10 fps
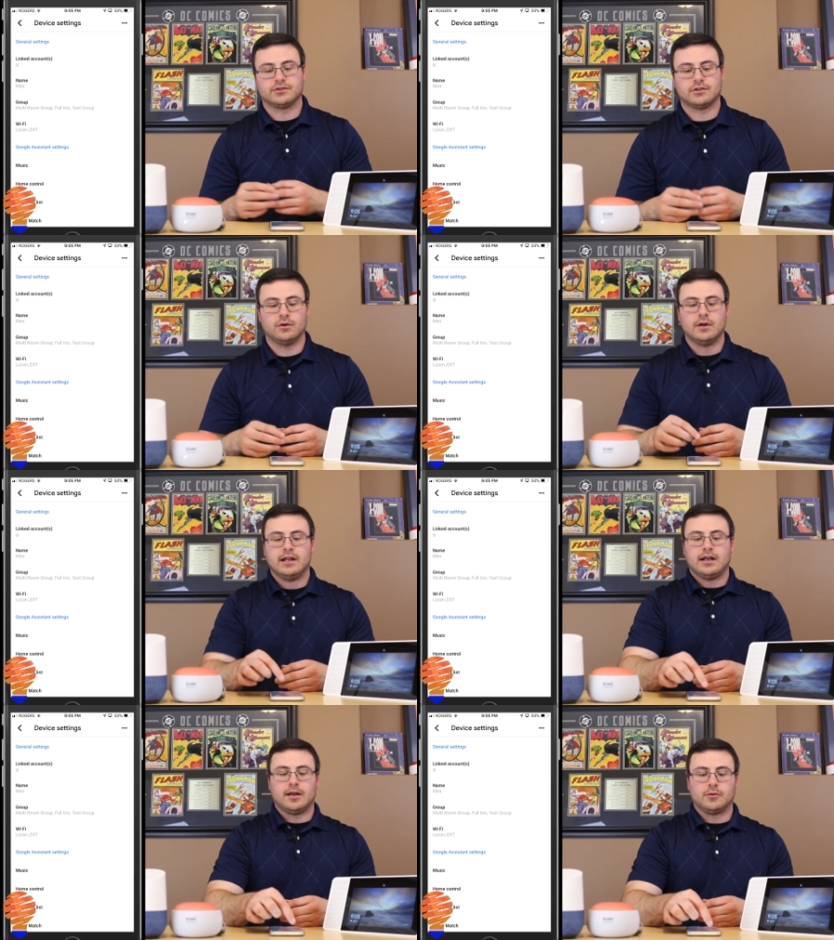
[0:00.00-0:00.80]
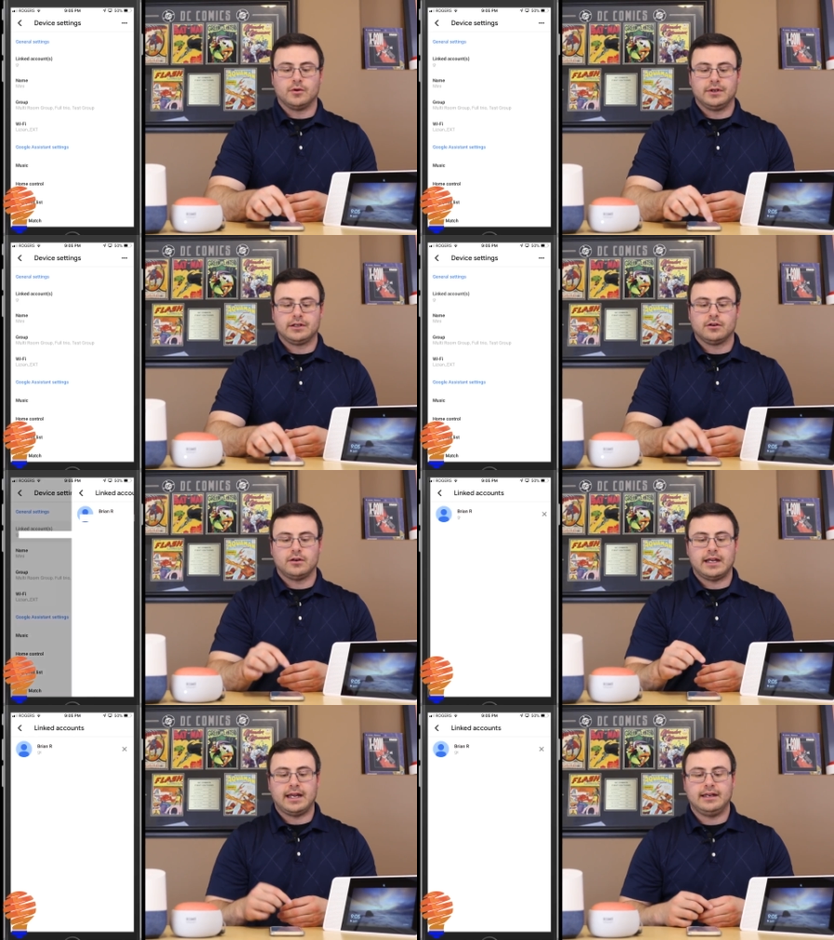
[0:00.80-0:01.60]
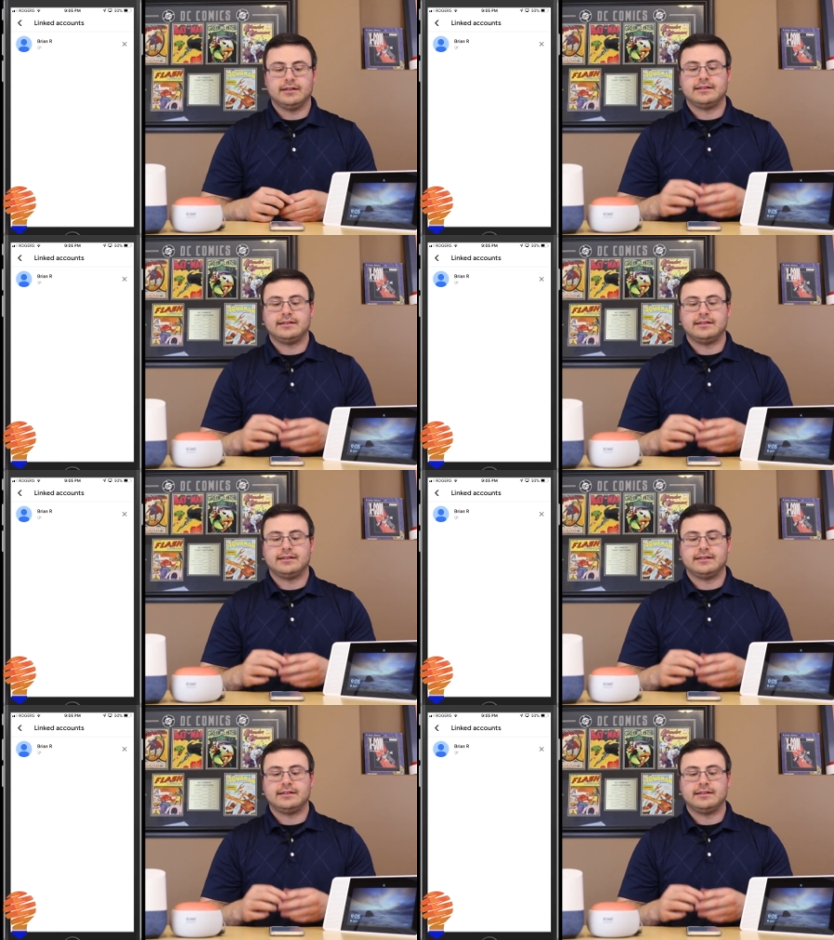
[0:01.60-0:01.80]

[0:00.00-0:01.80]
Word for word: So I'm going to go ahead,